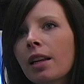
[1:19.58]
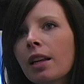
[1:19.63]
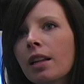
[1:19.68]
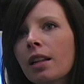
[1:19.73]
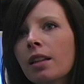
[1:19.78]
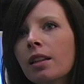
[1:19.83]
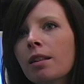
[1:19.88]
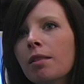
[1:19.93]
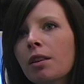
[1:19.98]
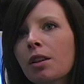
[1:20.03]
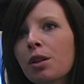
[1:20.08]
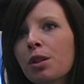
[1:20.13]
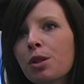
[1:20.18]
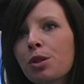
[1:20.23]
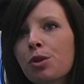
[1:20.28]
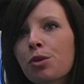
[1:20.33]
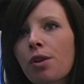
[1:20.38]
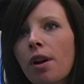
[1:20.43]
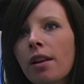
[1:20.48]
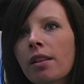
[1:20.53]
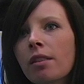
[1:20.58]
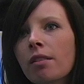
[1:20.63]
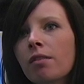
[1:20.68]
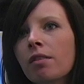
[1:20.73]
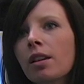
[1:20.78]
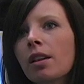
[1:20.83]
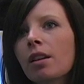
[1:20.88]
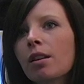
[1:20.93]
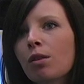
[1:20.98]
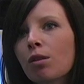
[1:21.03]
and could strike the
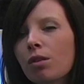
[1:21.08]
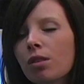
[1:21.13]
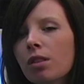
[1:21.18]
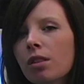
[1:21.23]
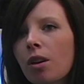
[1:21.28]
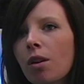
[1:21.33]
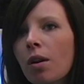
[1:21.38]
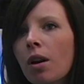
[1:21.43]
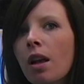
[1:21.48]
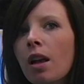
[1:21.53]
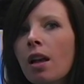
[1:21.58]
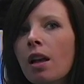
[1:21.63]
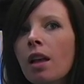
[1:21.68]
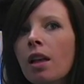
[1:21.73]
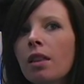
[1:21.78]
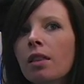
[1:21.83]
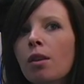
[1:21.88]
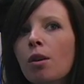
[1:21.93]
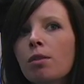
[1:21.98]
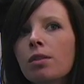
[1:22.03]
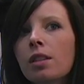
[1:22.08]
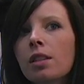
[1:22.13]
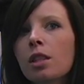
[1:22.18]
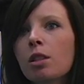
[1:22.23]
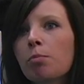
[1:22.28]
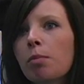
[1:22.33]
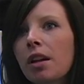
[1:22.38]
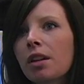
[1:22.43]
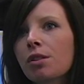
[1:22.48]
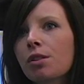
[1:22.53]
vehicle. So those
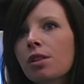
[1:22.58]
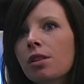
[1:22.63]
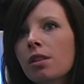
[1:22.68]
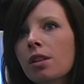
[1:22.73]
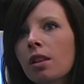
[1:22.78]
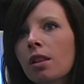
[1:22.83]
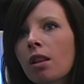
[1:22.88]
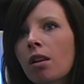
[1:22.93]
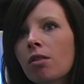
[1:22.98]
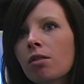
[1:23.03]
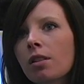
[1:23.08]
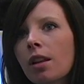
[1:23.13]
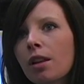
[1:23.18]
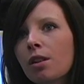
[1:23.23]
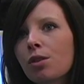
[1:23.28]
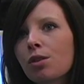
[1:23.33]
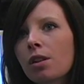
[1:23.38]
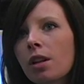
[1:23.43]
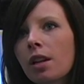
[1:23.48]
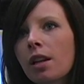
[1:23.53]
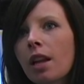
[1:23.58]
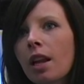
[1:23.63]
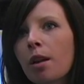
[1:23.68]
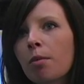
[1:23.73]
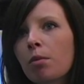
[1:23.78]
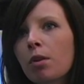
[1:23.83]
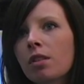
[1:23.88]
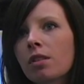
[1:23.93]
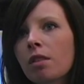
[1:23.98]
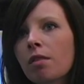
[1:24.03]
inspections and those HD
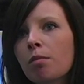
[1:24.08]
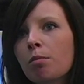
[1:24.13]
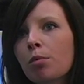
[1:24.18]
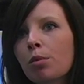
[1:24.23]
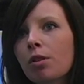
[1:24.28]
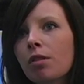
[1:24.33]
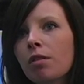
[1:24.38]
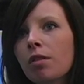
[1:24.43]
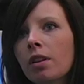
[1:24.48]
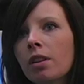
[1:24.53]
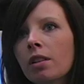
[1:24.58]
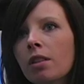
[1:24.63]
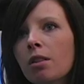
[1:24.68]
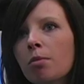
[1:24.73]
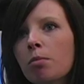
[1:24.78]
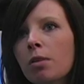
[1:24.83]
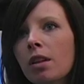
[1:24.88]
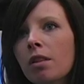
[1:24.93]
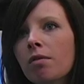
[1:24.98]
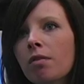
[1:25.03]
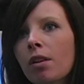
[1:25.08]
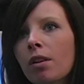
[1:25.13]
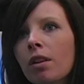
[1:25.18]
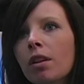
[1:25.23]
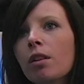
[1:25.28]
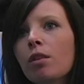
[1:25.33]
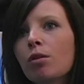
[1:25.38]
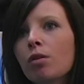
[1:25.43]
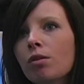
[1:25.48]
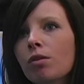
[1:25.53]
cameras have proven to be very
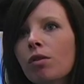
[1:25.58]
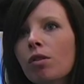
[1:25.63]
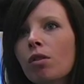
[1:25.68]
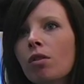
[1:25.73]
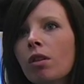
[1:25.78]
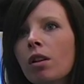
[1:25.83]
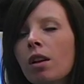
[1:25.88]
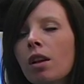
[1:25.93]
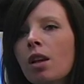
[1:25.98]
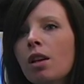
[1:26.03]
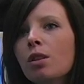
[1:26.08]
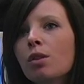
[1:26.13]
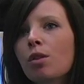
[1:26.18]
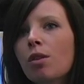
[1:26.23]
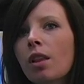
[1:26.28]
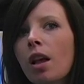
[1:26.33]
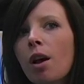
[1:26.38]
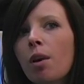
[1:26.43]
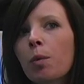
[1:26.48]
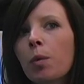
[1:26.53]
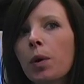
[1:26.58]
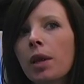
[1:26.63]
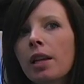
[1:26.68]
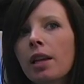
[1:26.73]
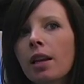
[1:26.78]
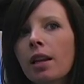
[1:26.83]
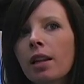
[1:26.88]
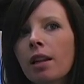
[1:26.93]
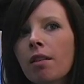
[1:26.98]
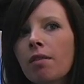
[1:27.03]
useful so that we
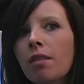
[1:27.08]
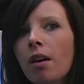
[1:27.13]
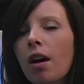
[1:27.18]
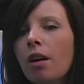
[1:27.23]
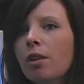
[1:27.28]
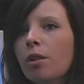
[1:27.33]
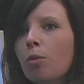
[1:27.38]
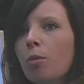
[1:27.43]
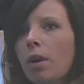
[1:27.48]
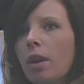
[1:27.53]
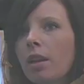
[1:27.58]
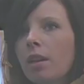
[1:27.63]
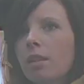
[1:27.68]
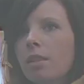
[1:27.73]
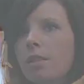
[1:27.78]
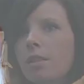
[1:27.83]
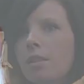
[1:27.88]
can evaluate